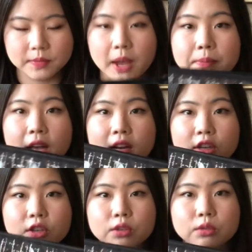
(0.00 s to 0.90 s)
I'm not
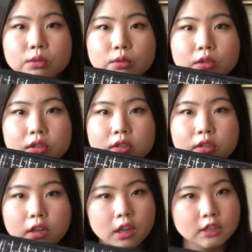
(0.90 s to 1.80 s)
a huge
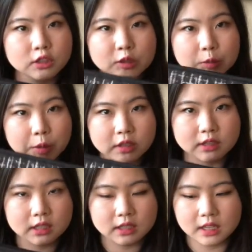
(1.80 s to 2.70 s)
clutch
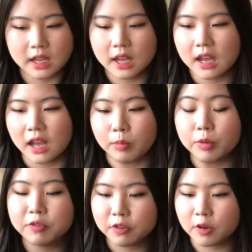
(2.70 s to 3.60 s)
person. I
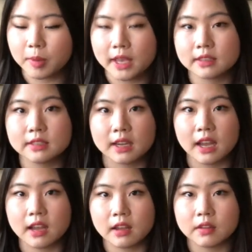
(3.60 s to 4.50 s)
prefer bags to
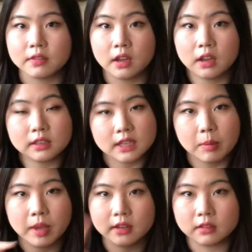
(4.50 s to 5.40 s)
have a
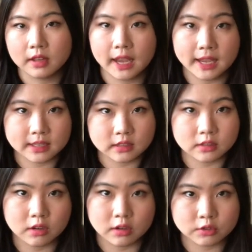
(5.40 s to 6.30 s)
top handle and
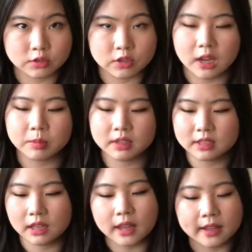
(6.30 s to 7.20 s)
a long strap
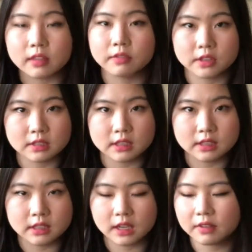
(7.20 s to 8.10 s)
because I like the
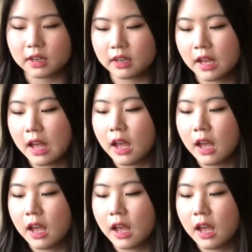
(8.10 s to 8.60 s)
versatility of it.